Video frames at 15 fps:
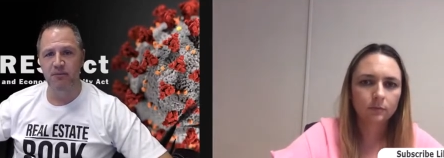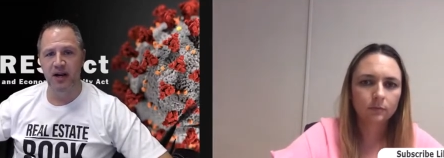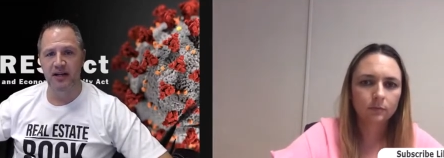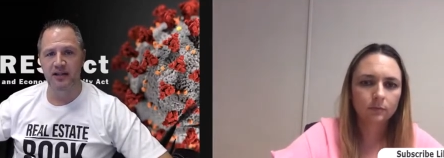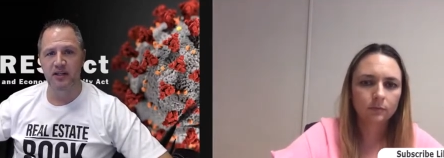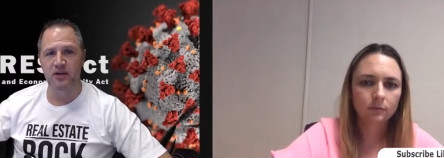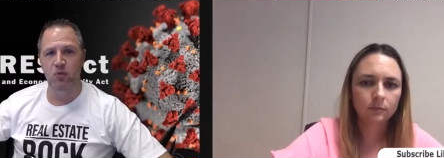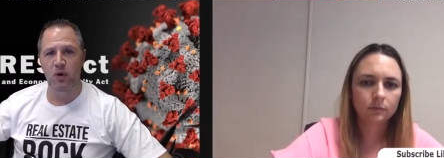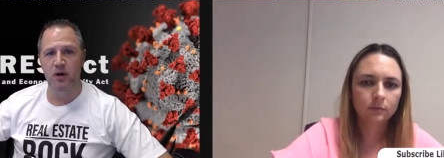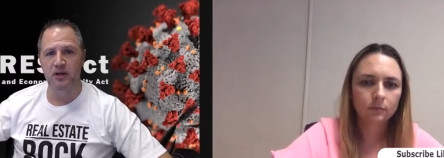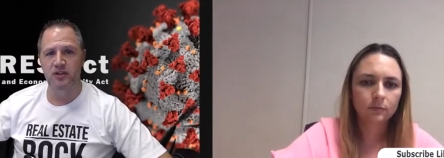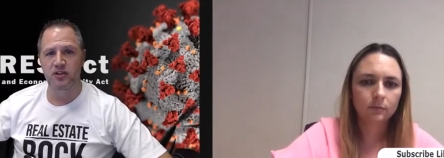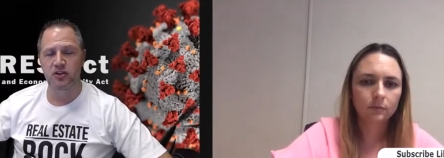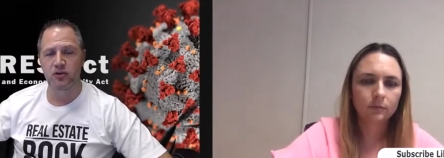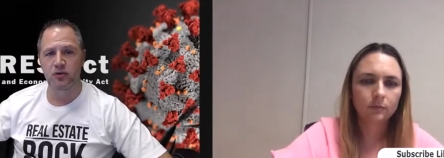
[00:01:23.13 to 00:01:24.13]
Speaker 1: But I did
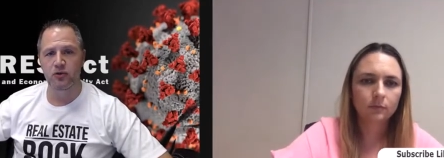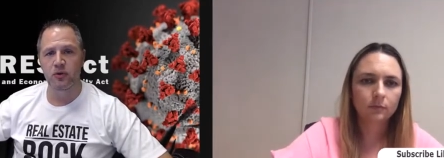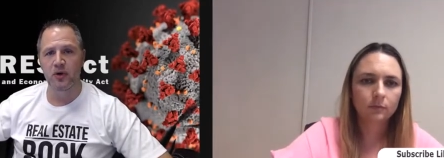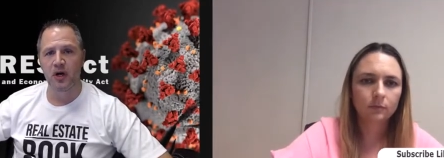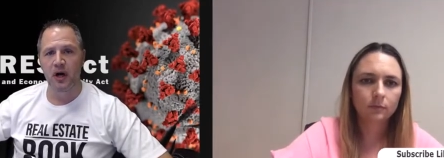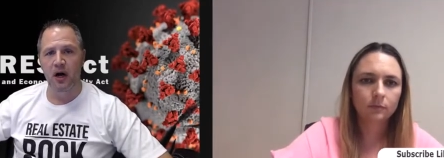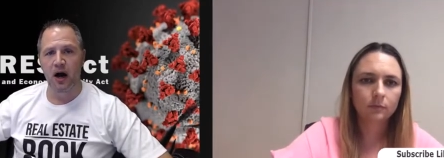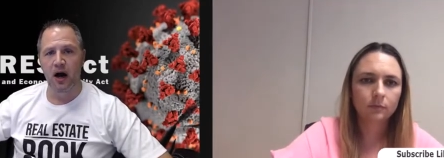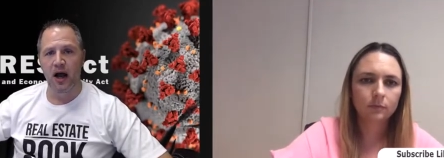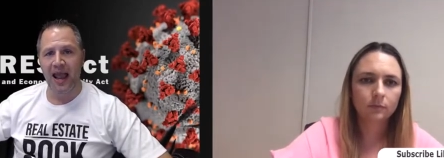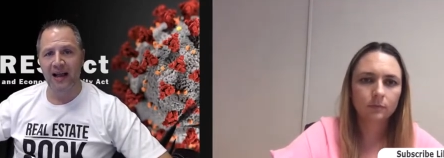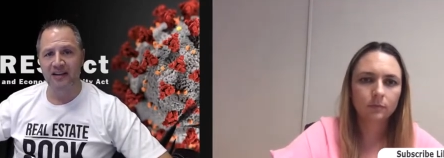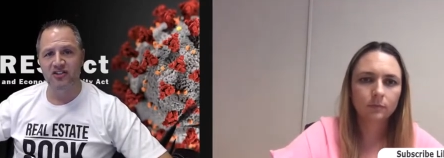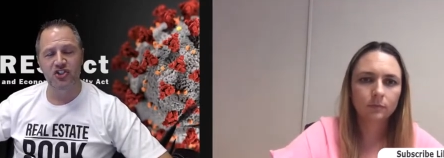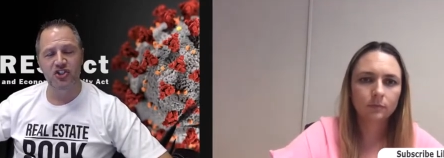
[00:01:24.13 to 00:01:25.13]
want to
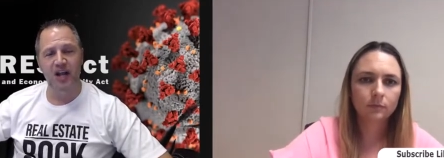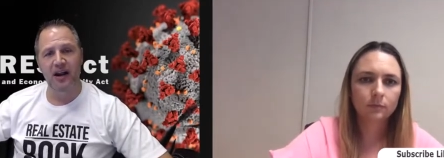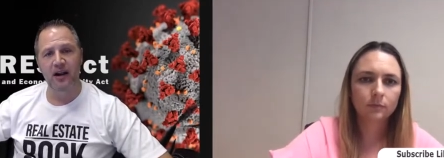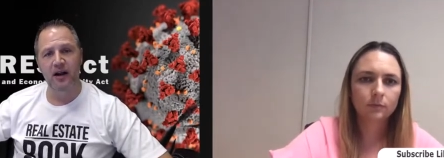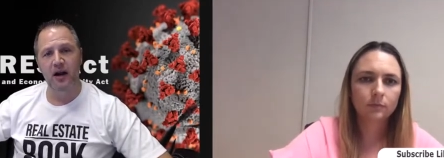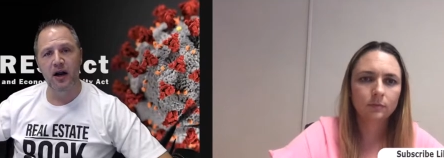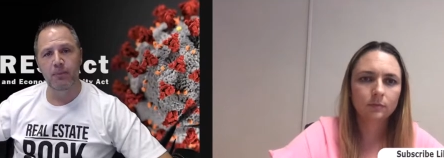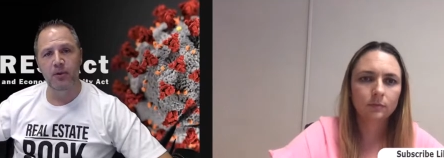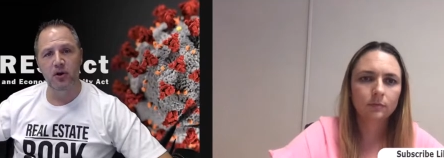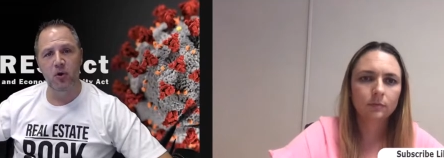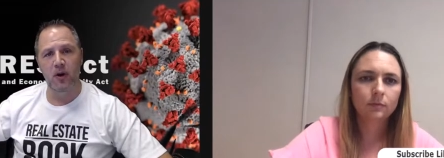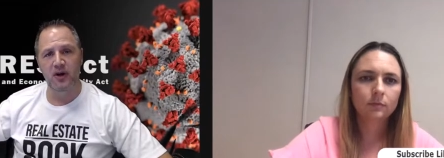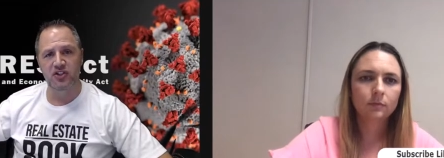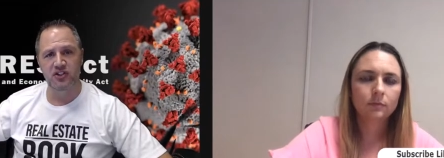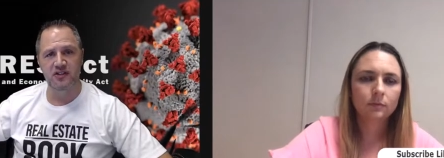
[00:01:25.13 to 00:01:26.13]
ask Shannon a couple of
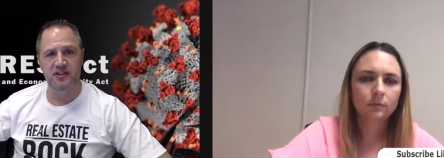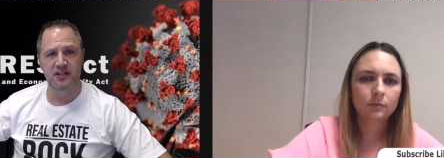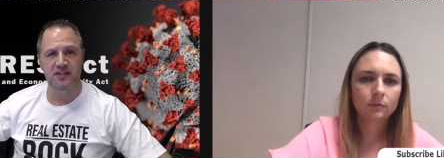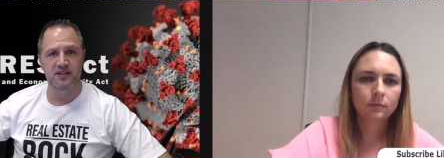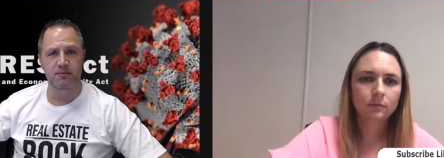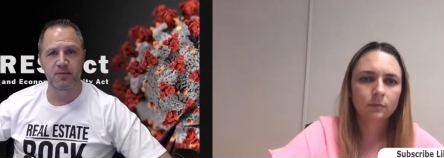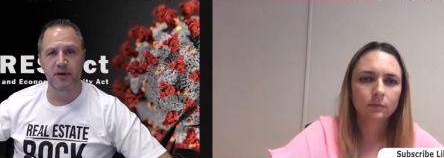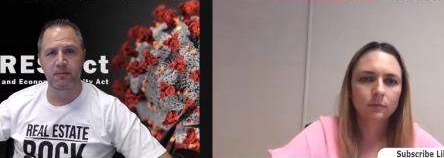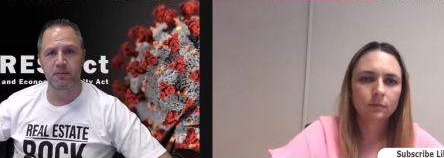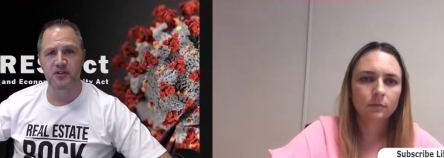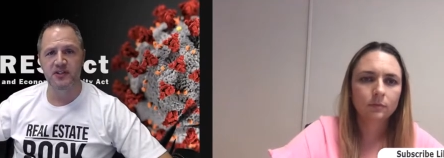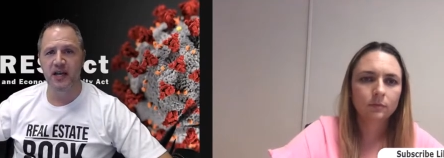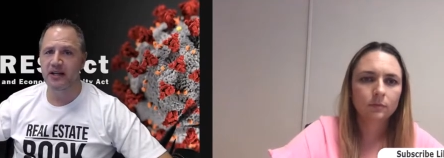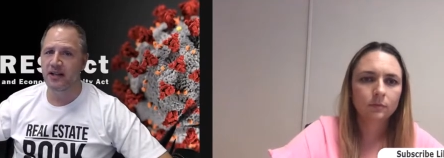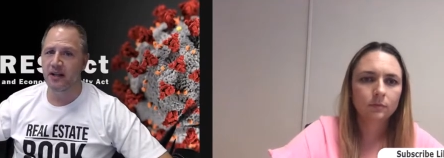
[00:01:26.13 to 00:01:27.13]
questions that some people
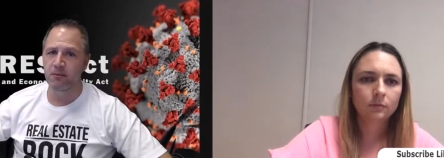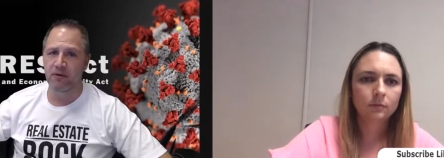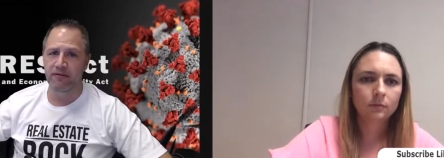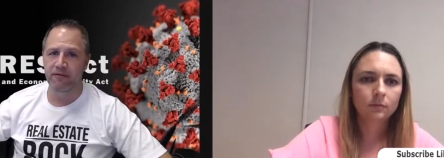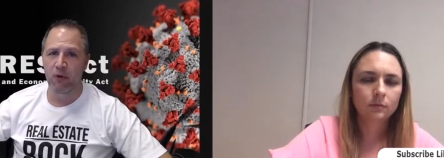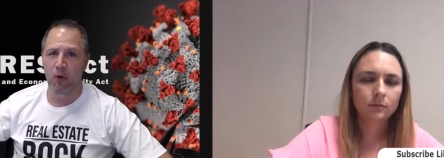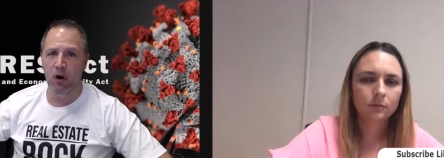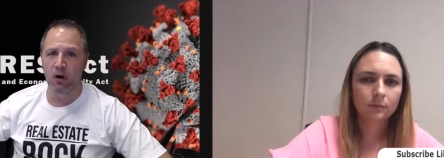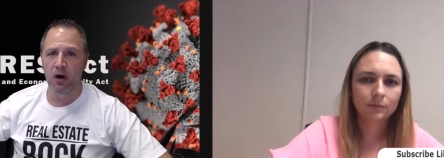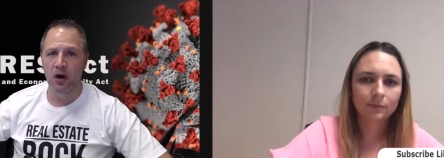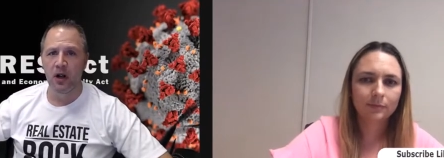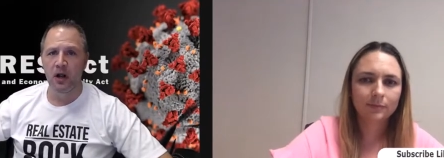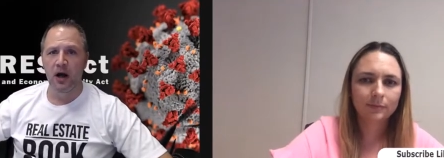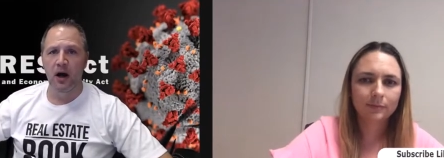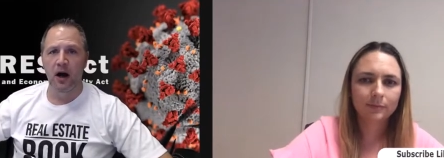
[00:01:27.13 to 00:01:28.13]
sent in
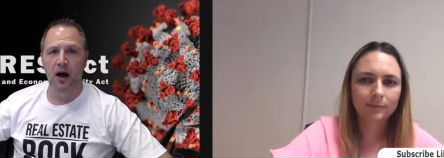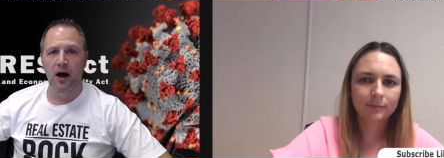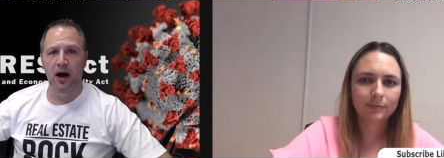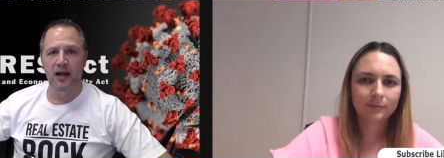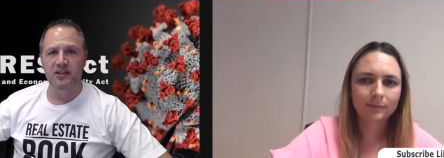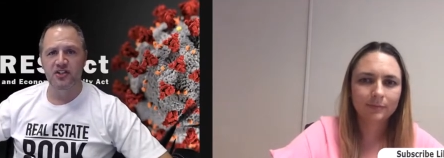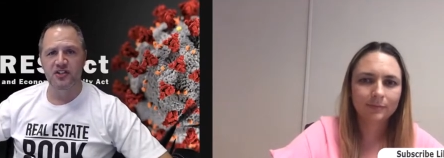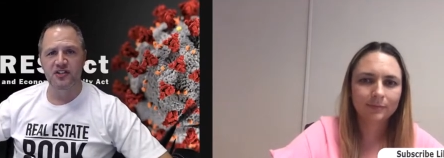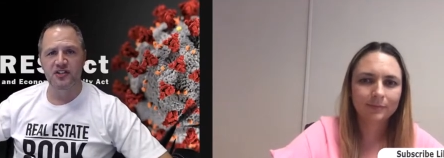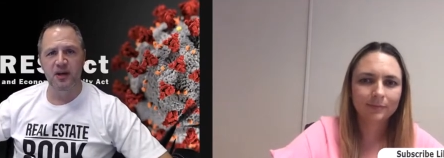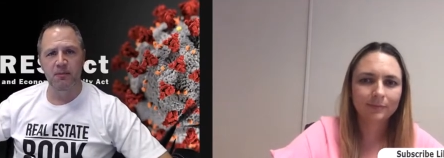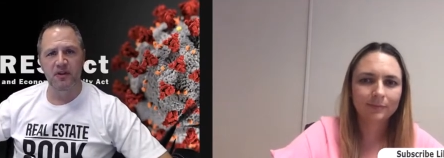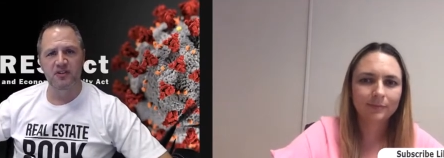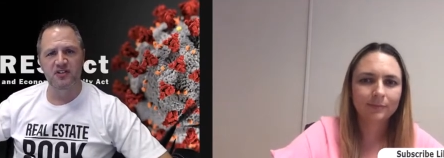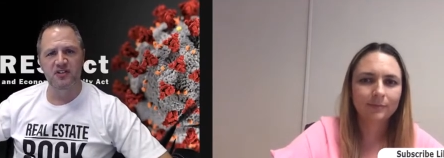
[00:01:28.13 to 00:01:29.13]
before, and just
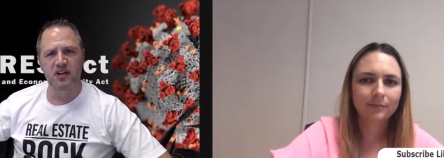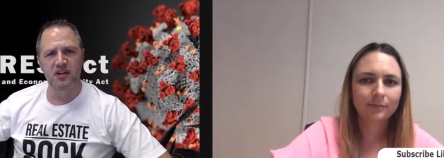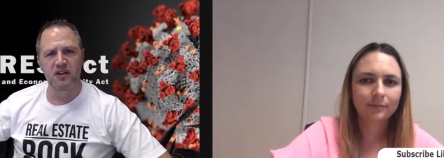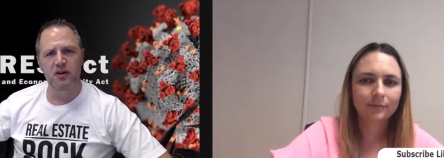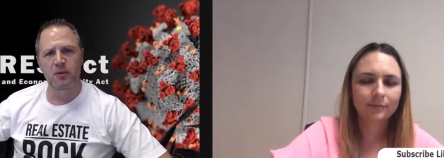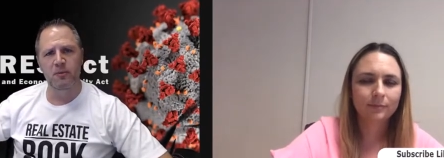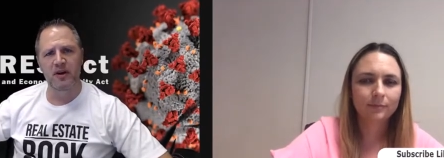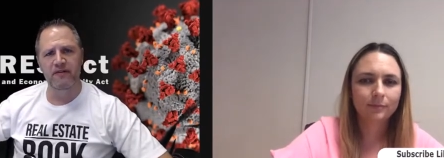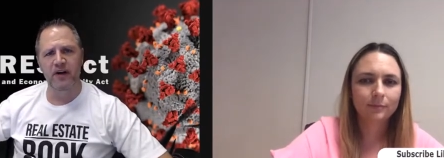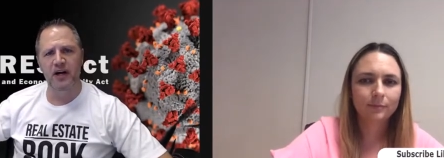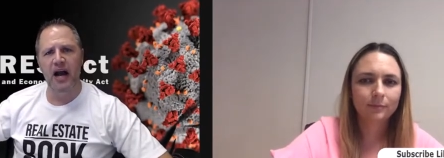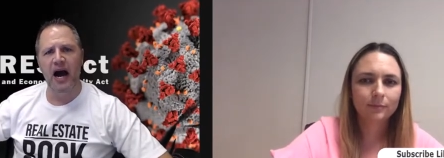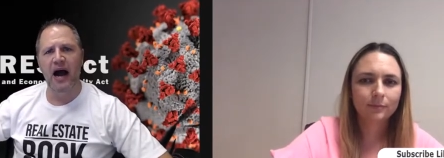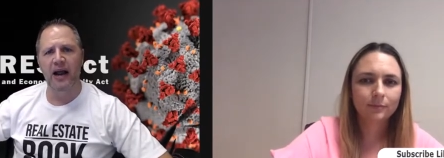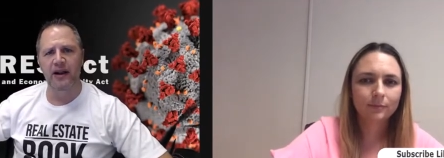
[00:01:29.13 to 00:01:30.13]
some of this, a little bit of
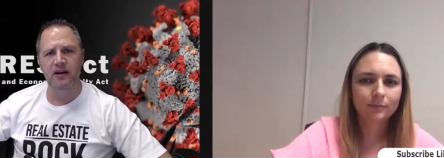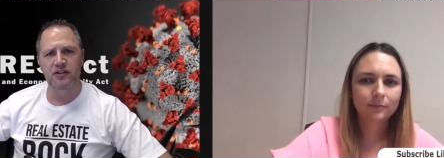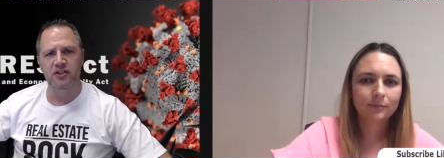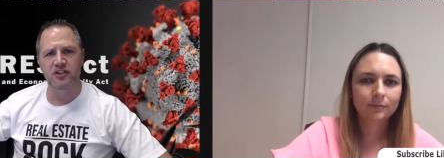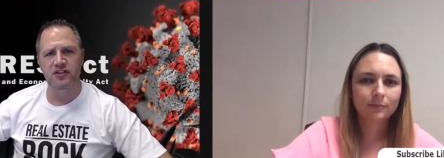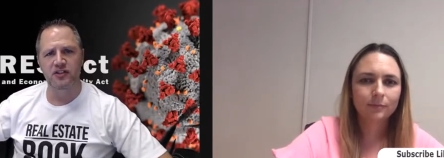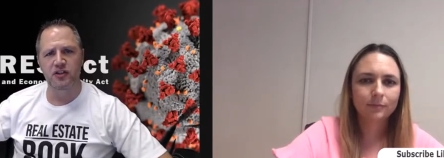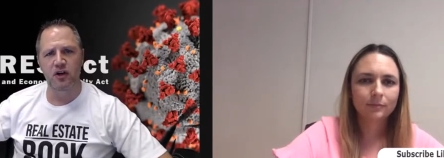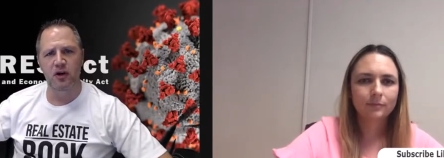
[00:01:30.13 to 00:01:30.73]
a guide on just, you